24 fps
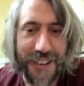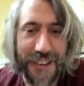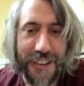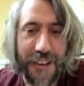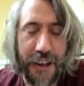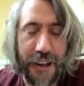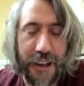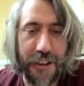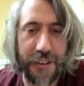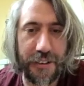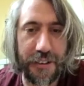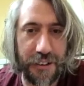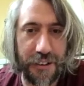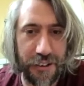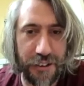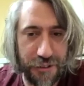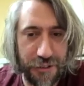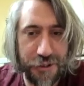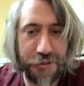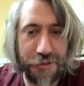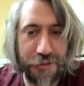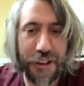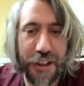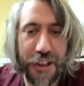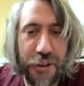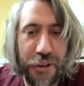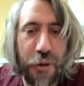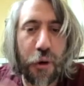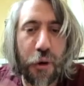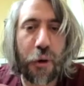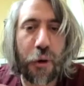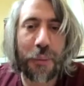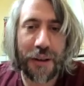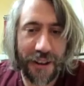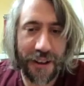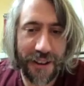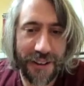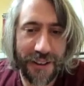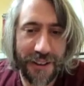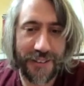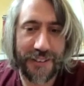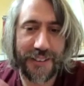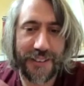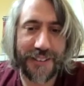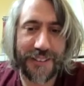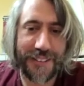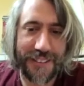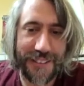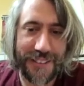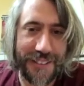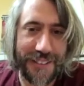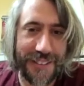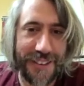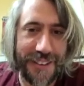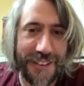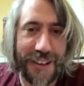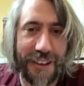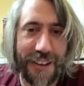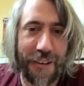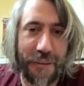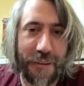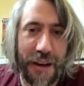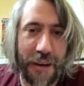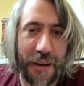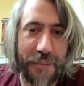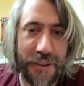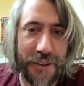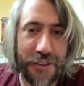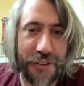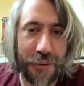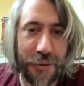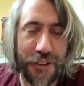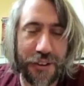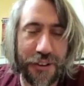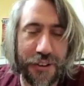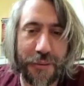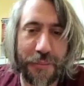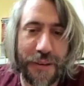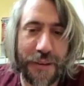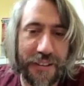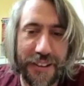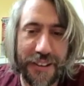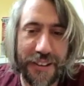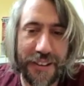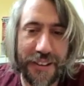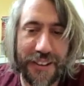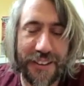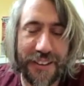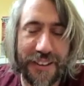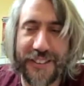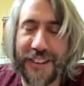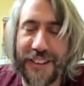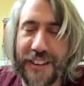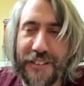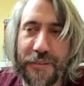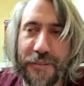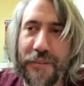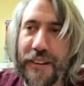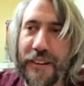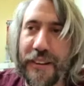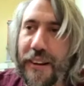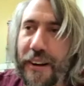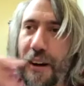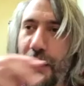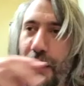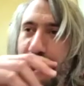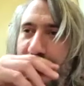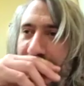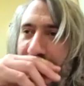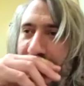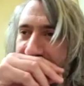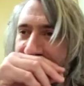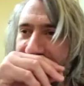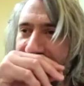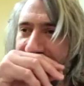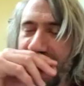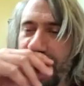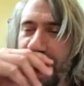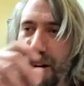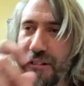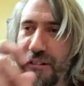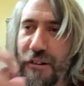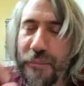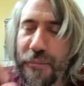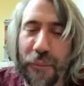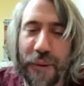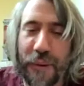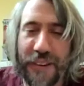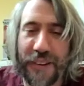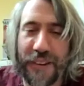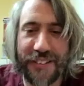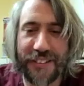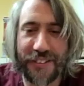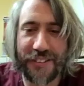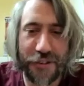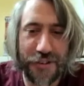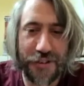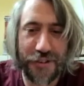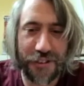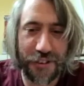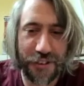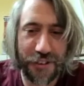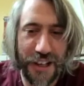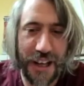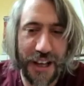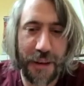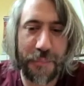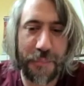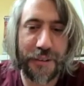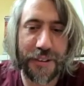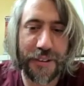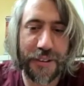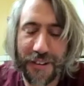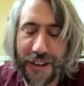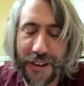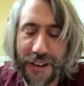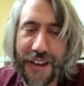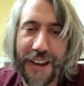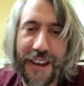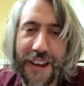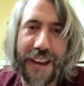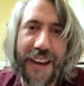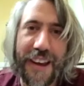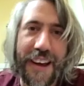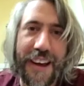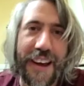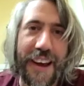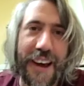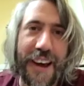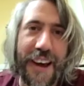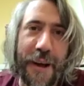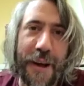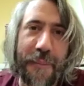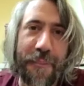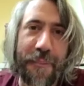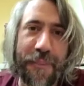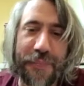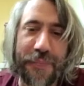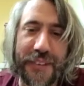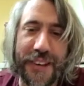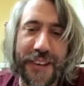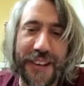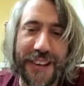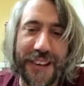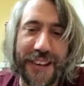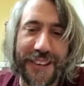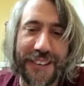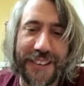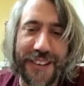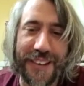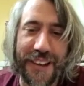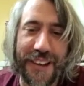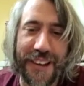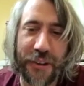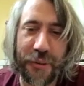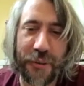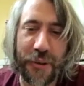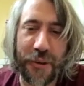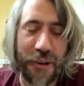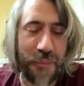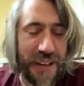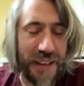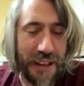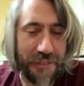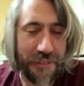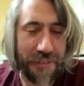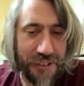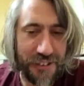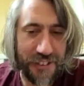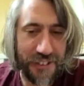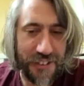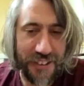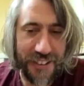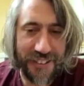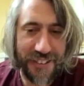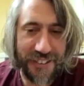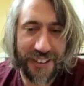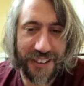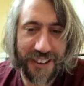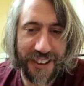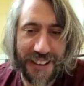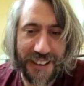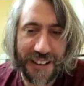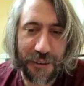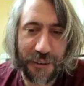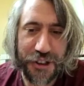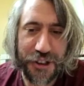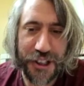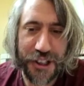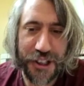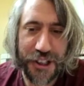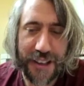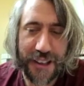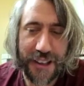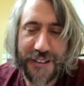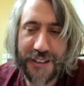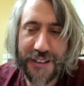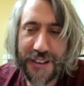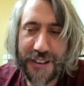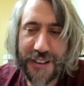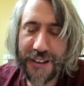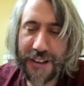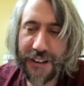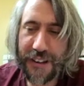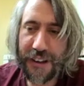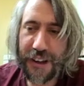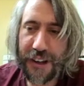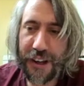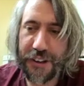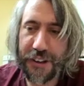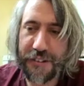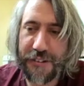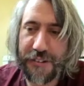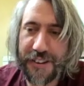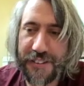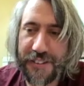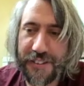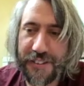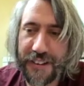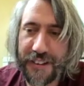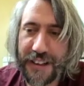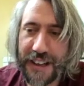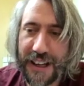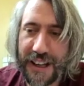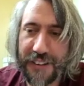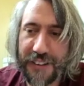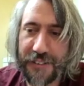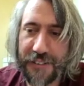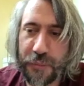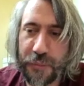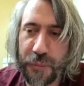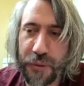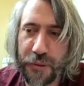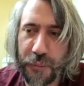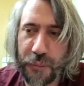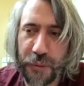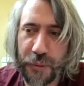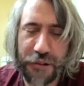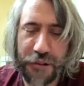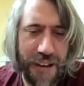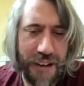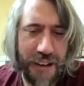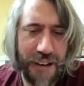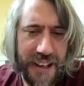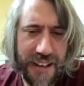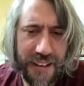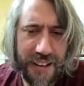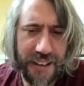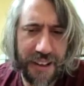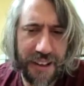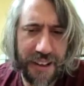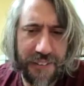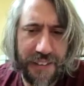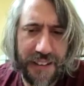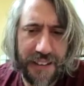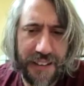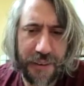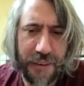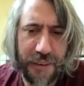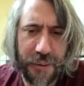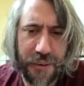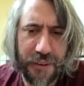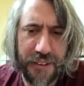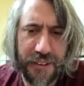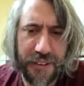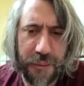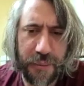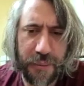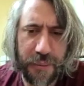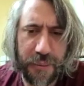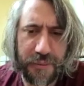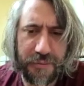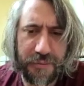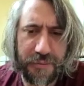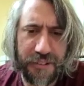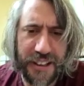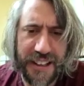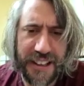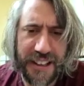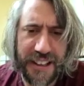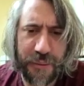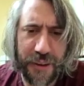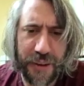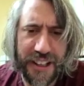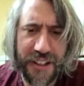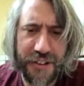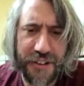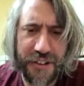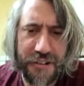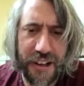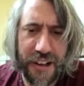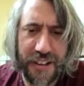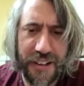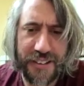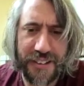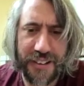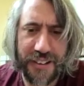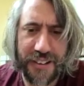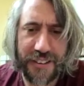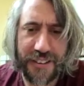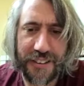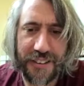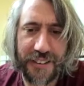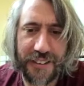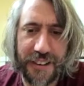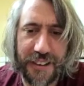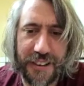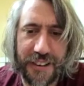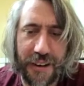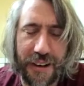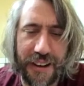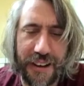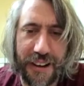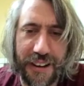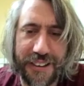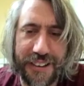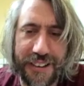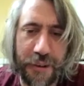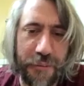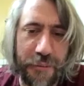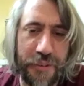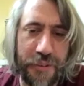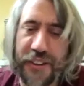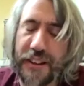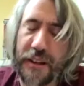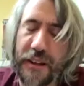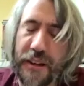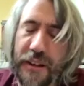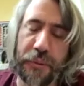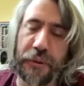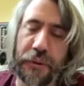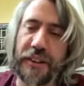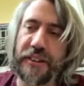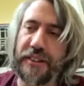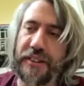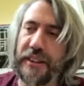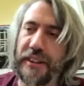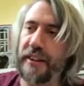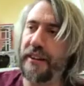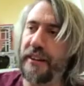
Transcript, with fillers: uh, just trying to normalize it you know, I'd be talking to them, uh, you know, I'd say something like, "Oh yeah, and isn't it horrible when such and such happens?" Mm-hmm. Um, and and uh, we'd have just this kind of little chat, and the rest of the class were, were great. You know, they they were, they were really quite interested. You know, I, I don't see the point in